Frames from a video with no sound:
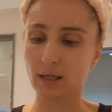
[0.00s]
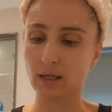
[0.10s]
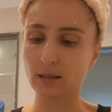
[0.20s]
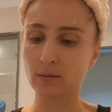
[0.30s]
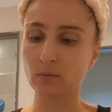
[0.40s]

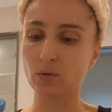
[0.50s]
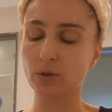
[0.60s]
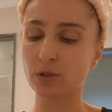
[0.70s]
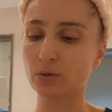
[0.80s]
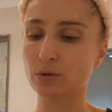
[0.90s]
and I'm
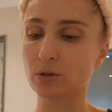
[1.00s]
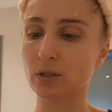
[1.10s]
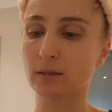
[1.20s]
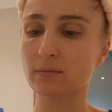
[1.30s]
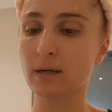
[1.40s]
going to
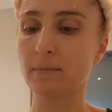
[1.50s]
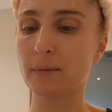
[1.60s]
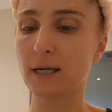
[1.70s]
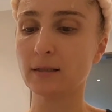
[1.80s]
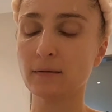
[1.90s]
start my
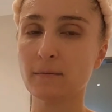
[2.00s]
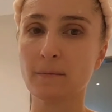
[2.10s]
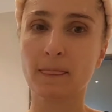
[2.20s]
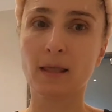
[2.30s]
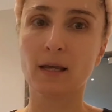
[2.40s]
pen.
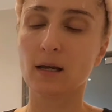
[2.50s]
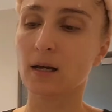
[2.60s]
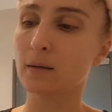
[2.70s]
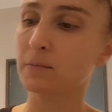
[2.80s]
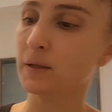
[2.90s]

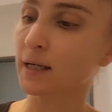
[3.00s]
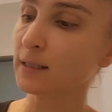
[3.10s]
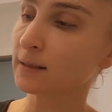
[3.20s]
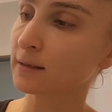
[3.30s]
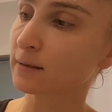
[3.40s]
I
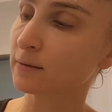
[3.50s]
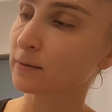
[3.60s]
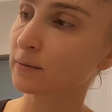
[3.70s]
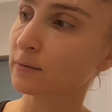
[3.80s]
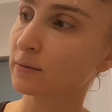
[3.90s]
press
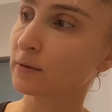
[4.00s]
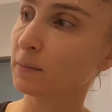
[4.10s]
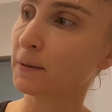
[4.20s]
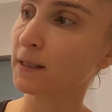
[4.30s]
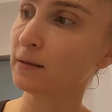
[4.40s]

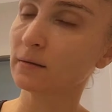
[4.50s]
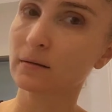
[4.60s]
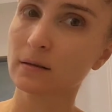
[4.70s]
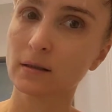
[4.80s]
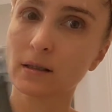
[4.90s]
the pen
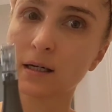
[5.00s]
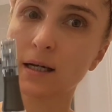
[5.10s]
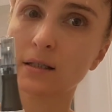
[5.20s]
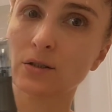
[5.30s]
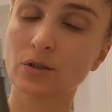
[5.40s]

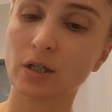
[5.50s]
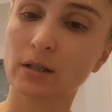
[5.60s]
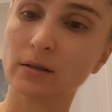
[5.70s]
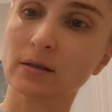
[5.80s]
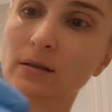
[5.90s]
and it
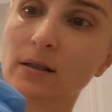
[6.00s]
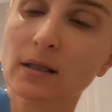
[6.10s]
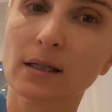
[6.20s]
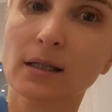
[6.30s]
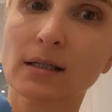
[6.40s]
started.
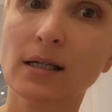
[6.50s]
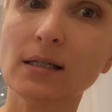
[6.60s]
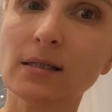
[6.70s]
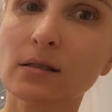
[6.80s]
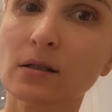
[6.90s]

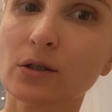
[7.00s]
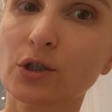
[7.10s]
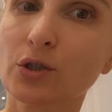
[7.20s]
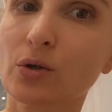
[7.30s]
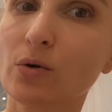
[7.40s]
This
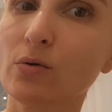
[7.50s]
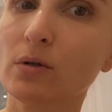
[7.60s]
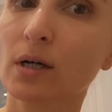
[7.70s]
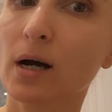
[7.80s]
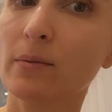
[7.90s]

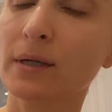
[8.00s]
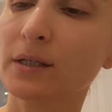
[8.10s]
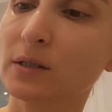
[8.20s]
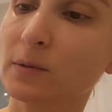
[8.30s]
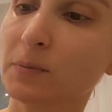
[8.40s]
shows how
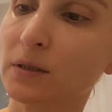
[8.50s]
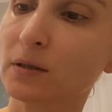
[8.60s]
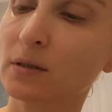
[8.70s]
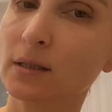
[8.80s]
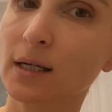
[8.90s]
many
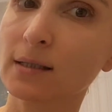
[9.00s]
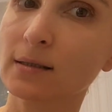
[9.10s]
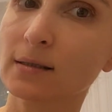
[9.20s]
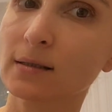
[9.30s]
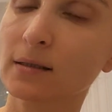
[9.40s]
speed it
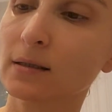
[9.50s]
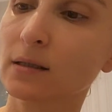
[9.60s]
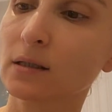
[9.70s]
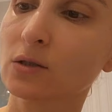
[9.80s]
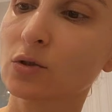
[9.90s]
has.
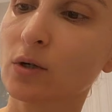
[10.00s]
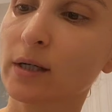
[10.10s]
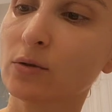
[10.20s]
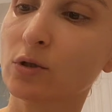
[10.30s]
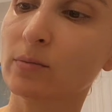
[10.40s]
So
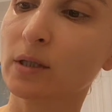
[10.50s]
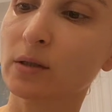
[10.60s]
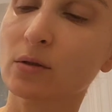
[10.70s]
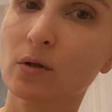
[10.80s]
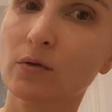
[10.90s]
I
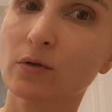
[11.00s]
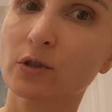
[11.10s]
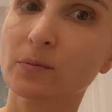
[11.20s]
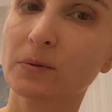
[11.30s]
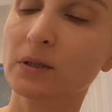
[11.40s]
normally go
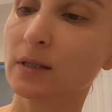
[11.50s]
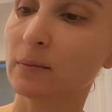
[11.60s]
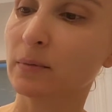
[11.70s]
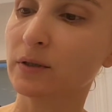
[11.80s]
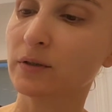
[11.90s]
for speed
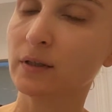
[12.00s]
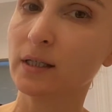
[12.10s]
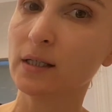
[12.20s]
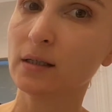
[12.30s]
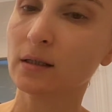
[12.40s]
number
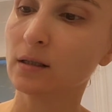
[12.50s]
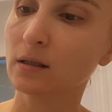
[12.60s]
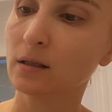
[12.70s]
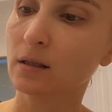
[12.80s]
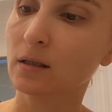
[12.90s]
3
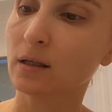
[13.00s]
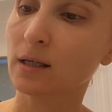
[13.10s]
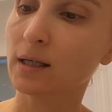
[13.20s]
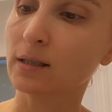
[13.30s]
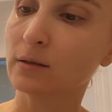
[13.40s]

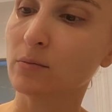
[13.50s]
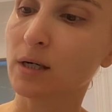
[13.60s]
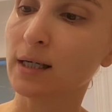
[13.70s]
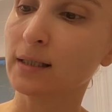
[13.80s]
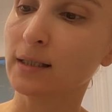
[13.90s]
and
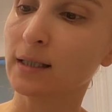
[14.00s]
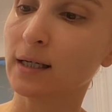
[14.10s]
mine